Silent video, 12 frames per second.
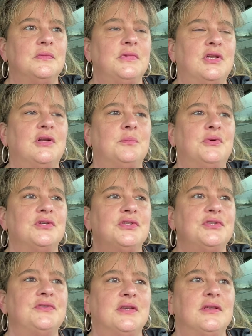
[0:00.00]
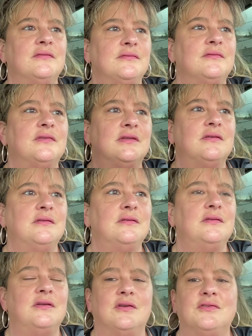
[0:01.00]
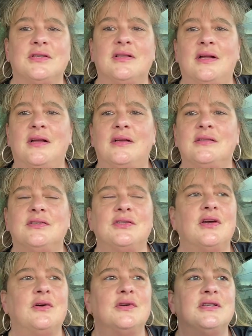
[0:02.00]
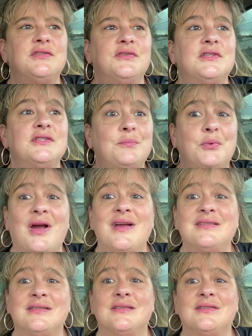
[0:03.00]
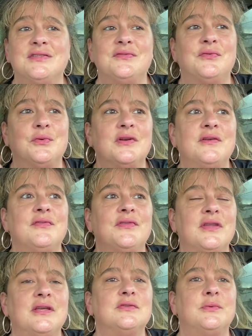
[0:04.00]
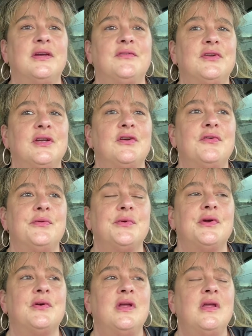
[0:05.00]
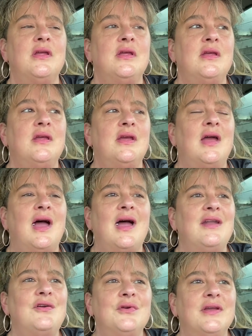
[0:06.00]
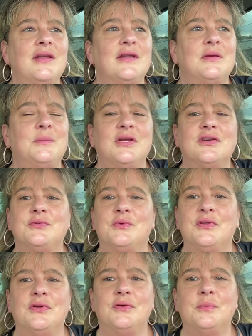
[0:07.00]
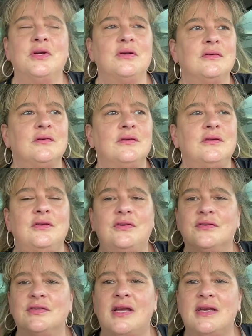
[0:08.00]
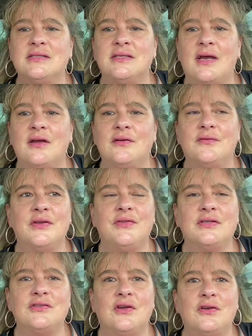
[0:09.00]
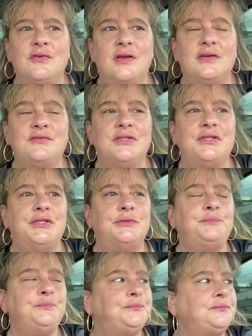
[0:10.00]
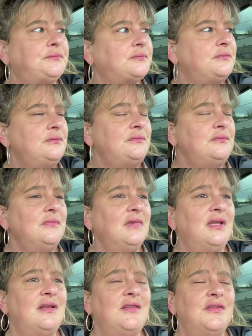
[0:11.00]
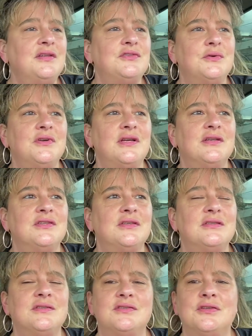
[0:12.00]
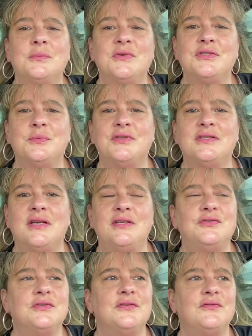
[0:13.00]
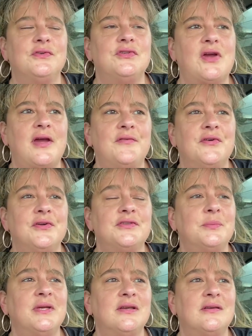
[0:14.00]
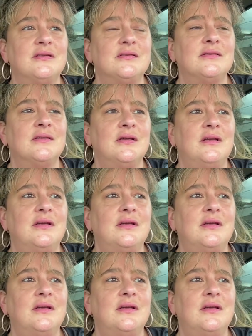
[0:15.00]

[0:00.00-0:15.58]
you know, push the you know, decline. So it's, it's a process. It's four different things we have to go through. I don't get it because with Uber, you just X out of it. That's all you have to do. And I think DoorDash, this is so much more dangerous for drivers because